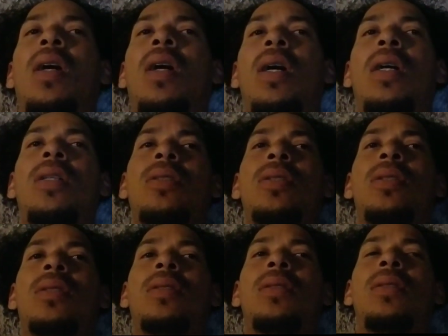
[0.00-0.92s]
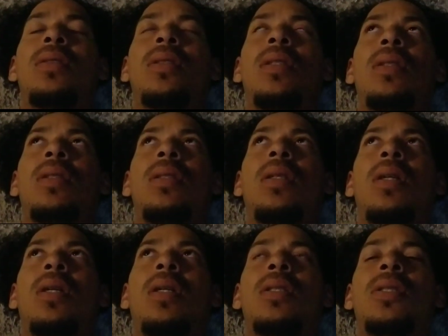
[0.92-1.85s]
I'll
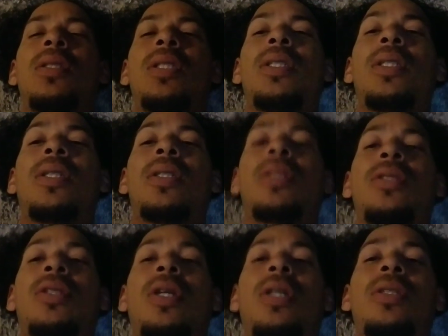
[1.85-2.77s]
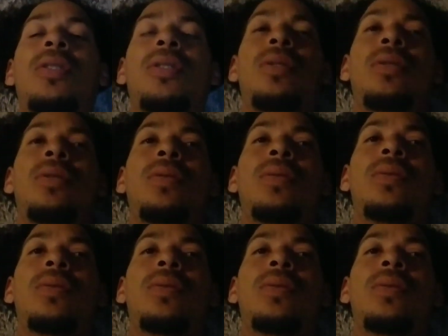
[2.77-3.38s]
sit there and try to